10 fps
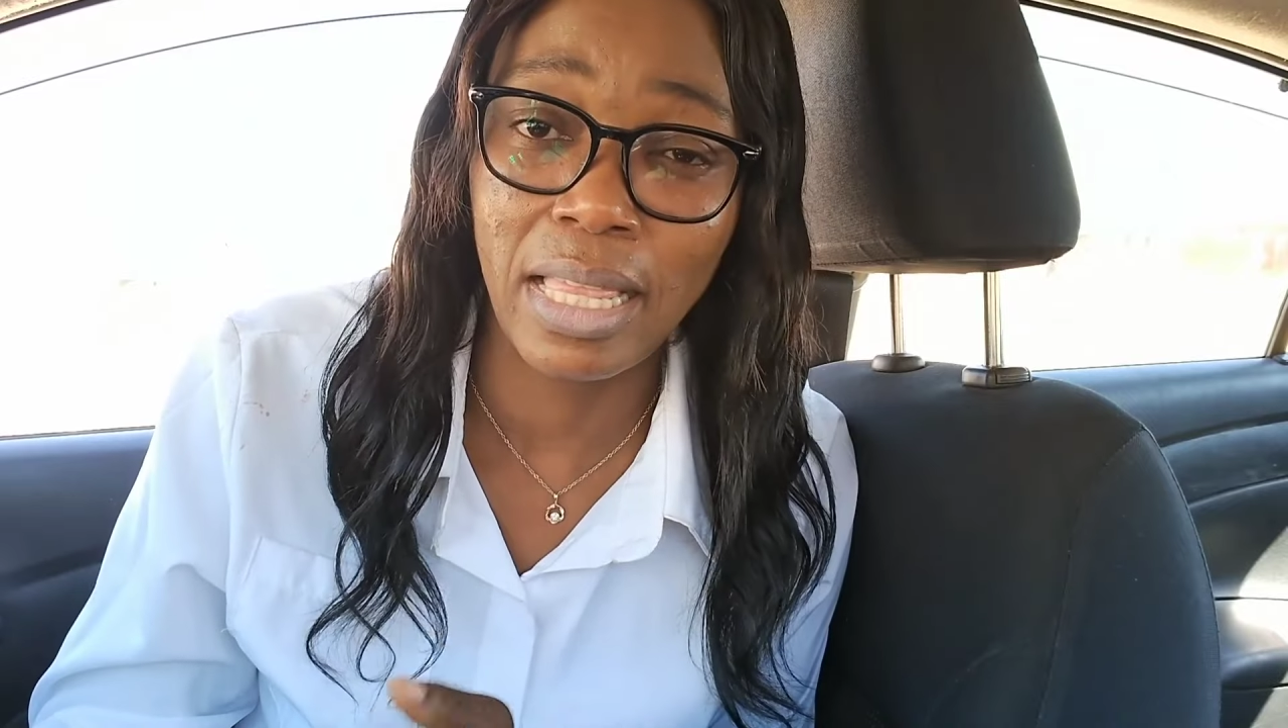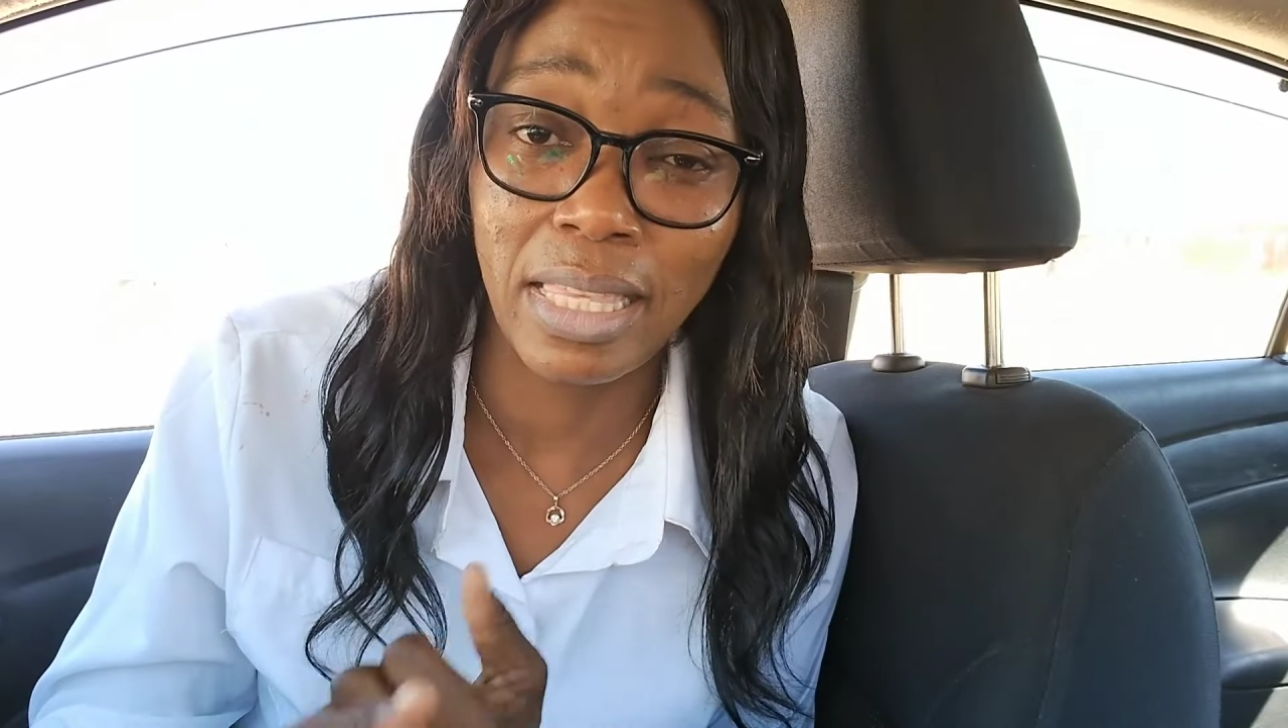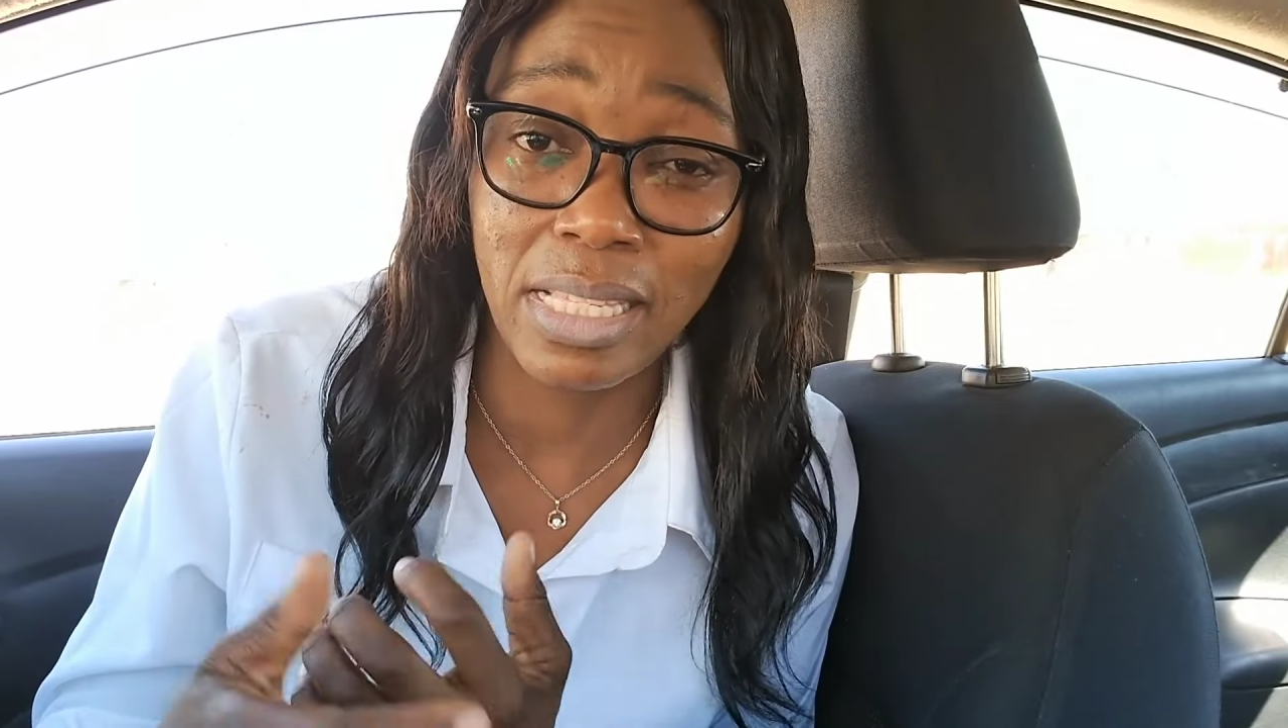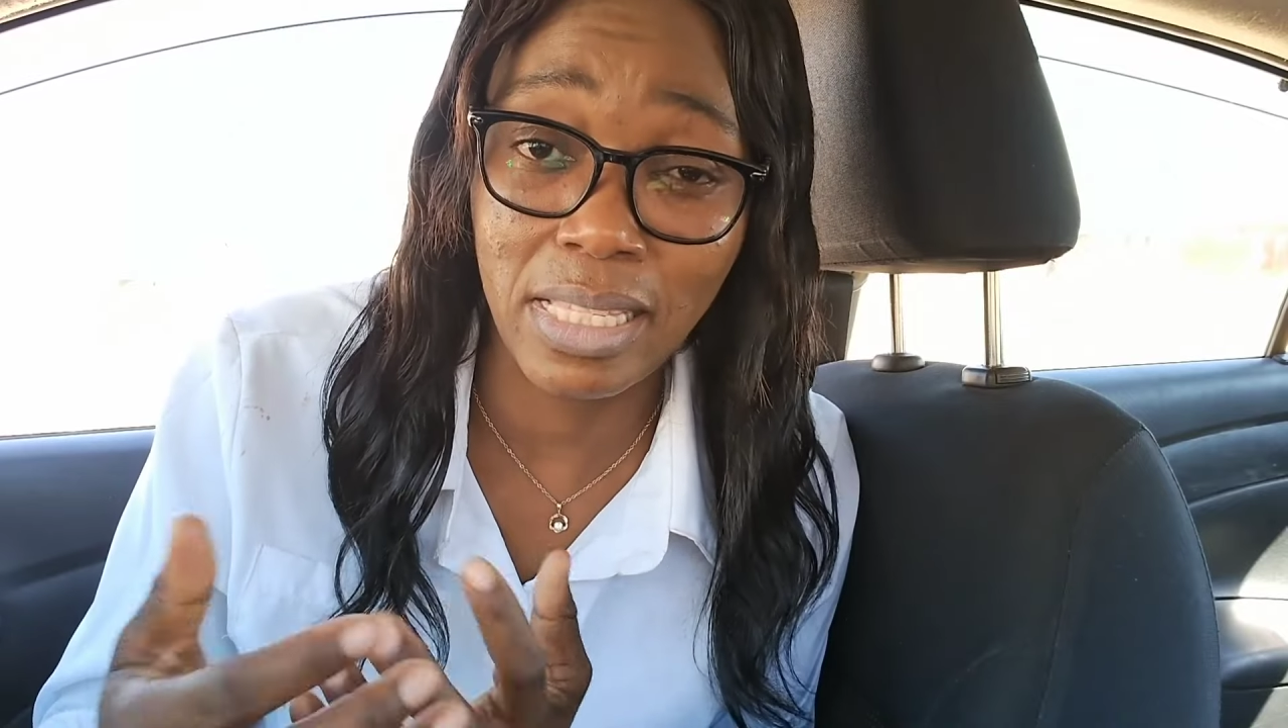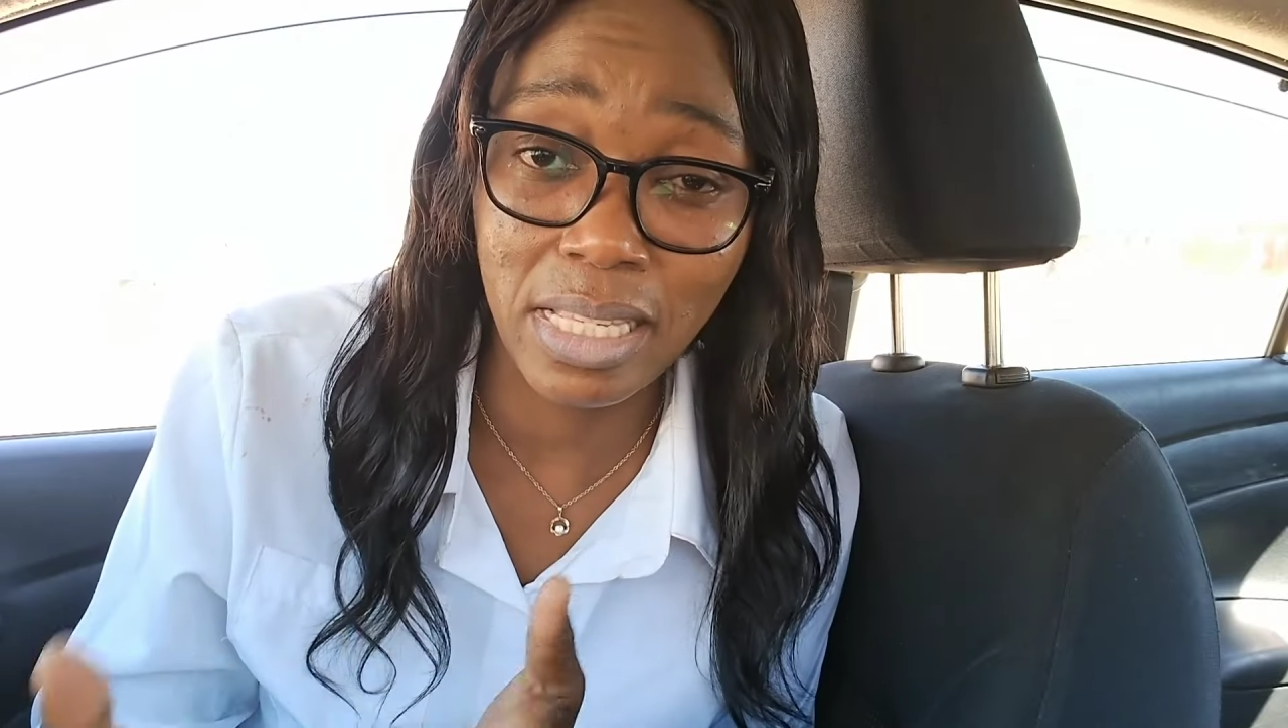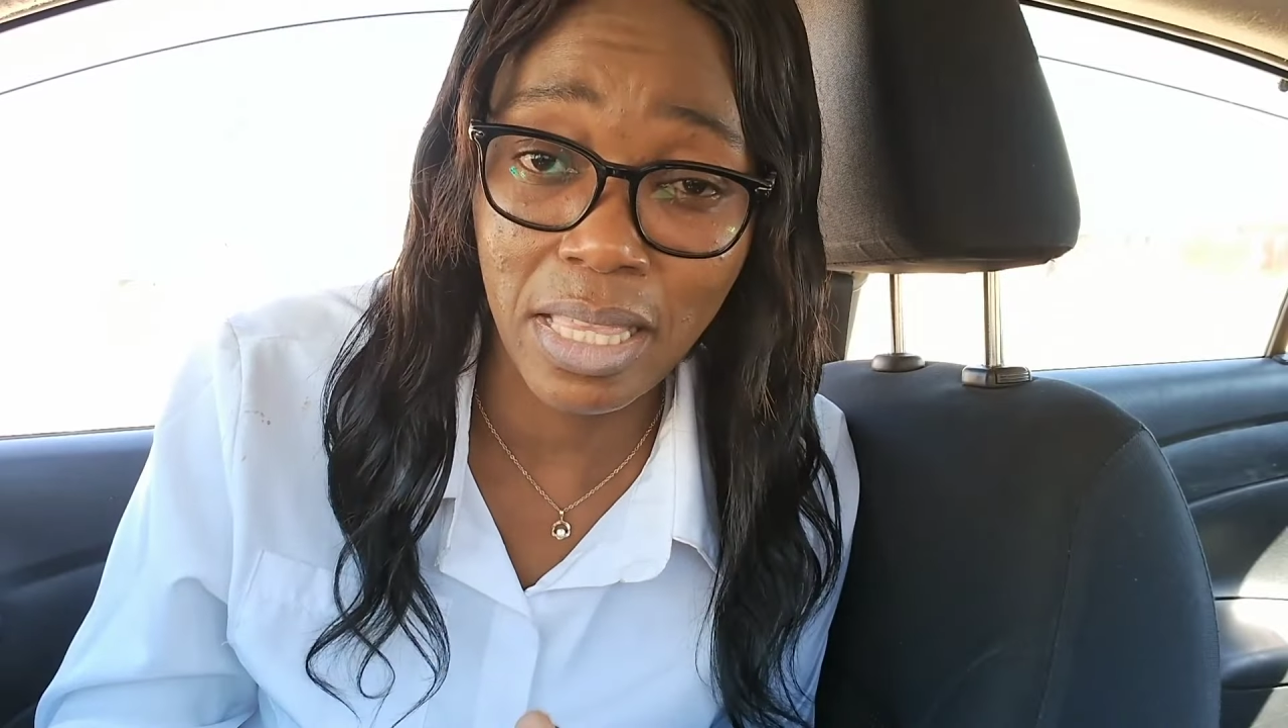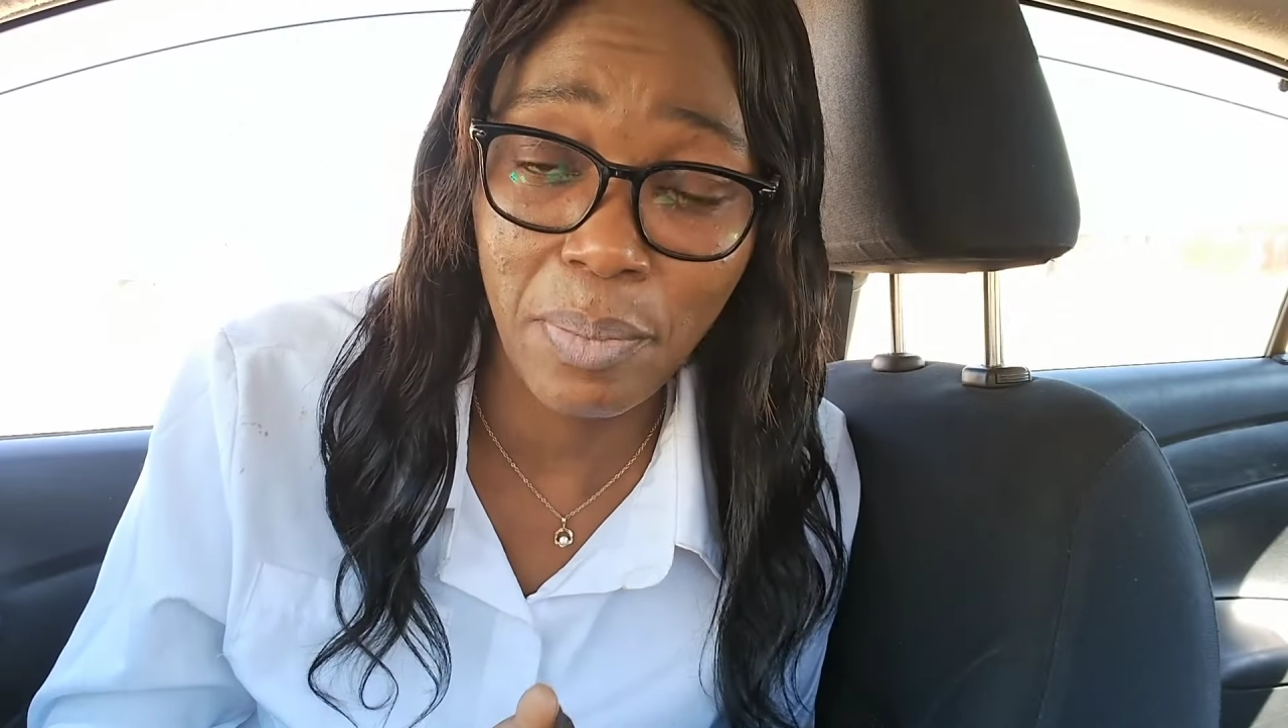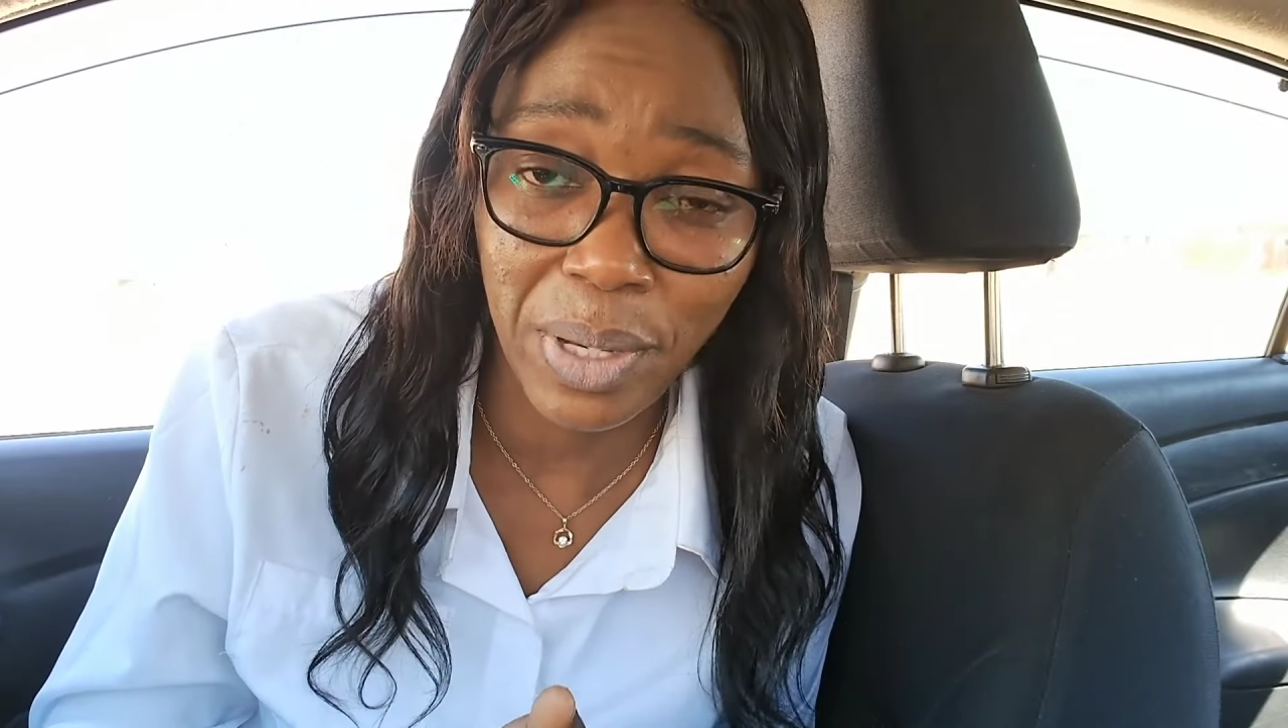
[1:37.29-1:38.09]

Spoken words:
they see the